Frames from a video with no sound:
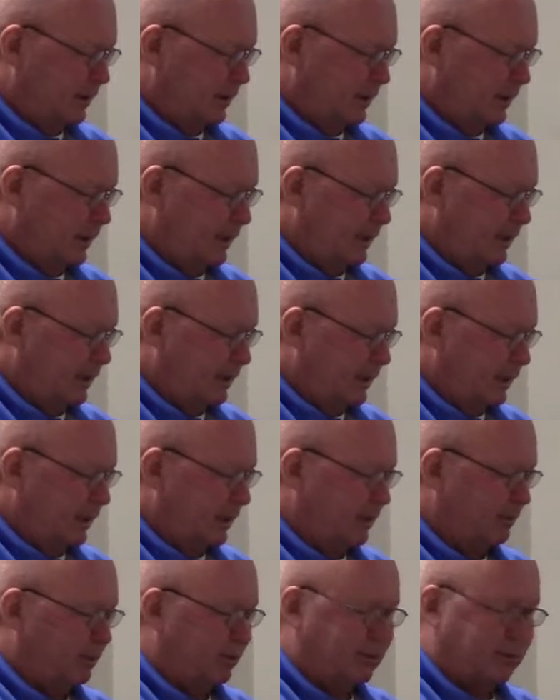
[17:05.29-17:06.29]
Okay.
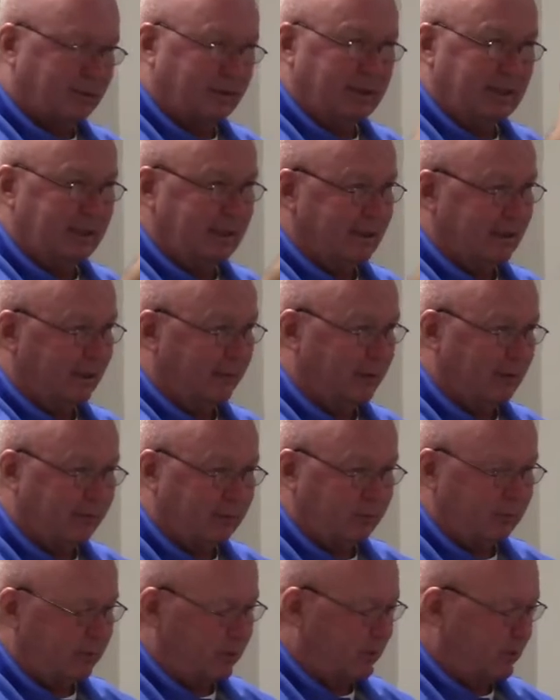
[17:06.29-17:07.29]
Number 3, no
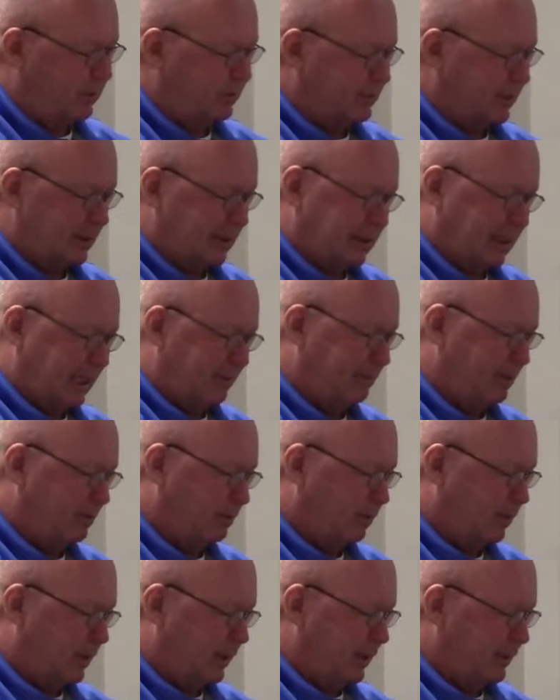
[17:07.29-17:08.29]
different rules. Says it's got to be
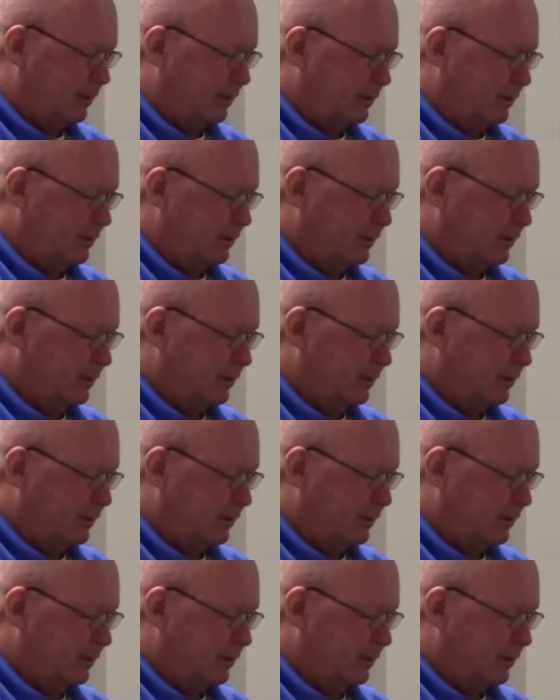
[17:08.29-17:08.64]
what?